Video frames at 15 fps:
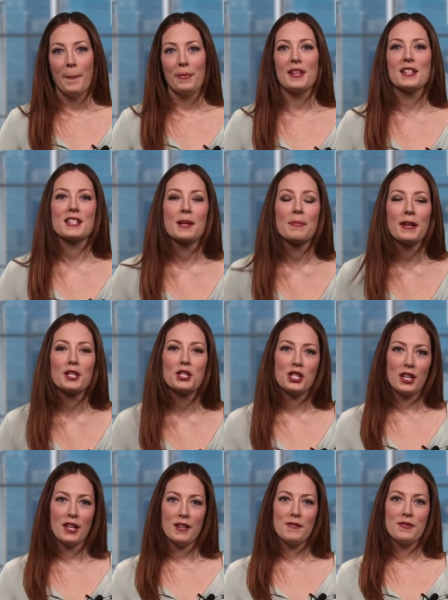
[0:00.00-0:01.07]
This can be
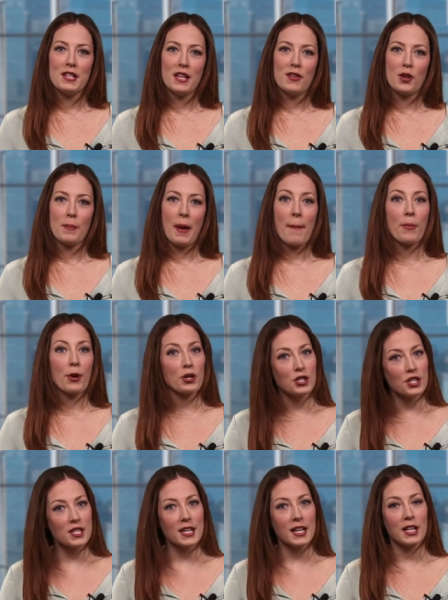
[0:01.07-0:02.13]
achieved either by
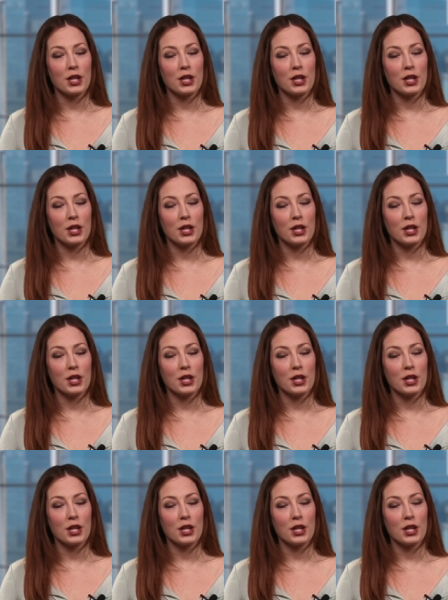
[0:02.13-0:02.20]
purchasing an